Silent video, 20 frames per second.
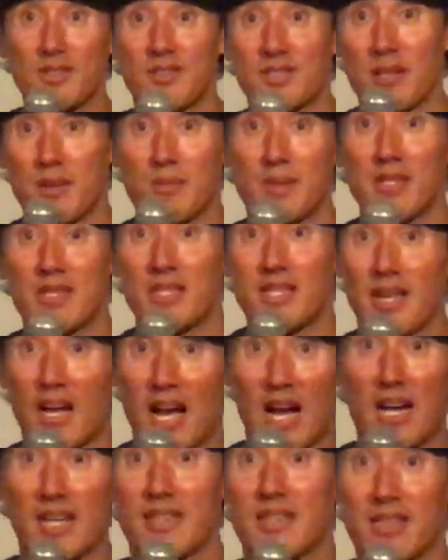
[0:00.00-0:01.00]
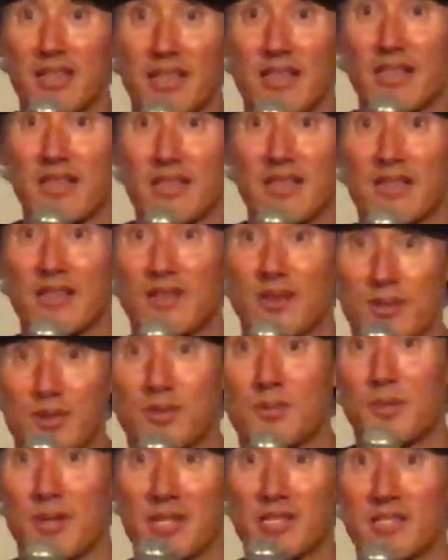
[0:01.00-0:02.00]
Yosemite on
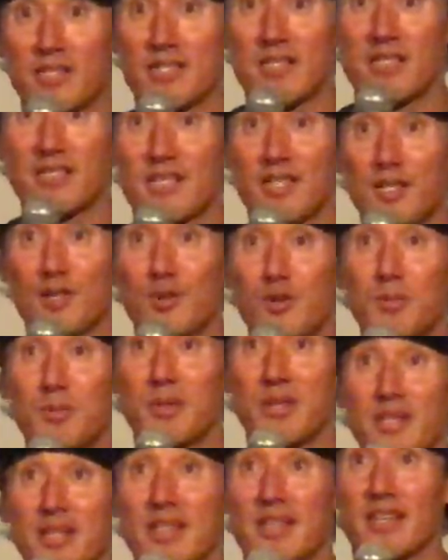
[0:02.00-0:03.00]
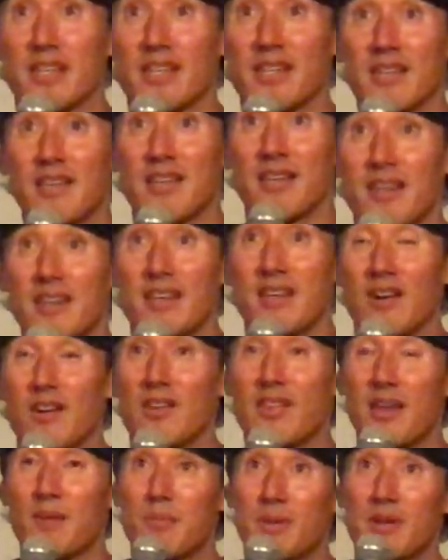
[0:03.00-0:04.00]
those pitches, you'd be like,
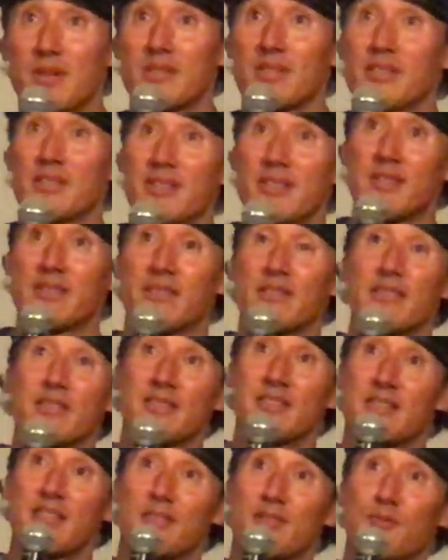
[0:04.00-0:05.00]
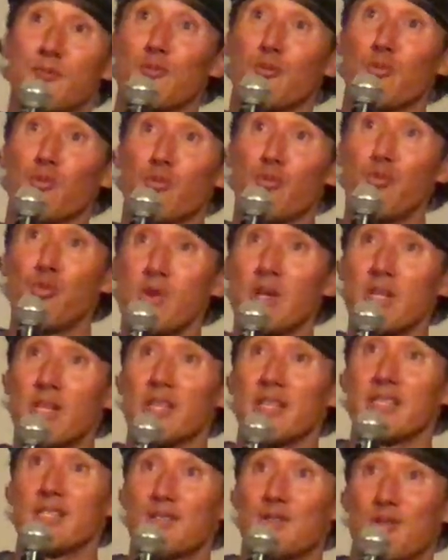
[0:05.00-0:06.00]
oh, that person looks like they're
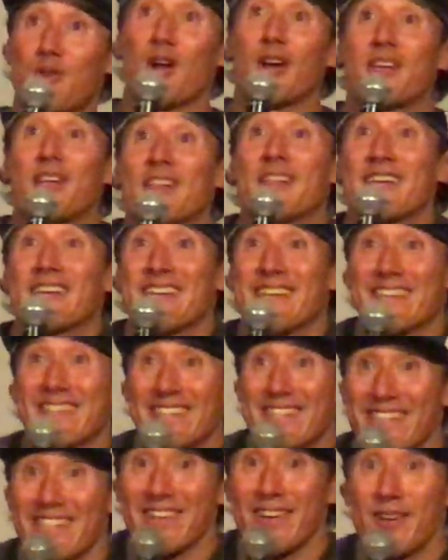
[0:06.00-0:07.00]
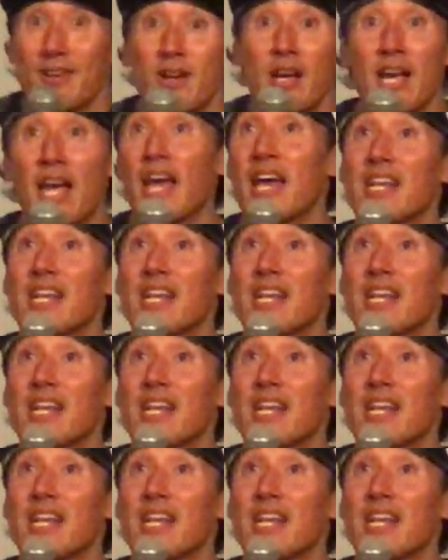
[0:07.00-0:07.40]
really struggling, you know?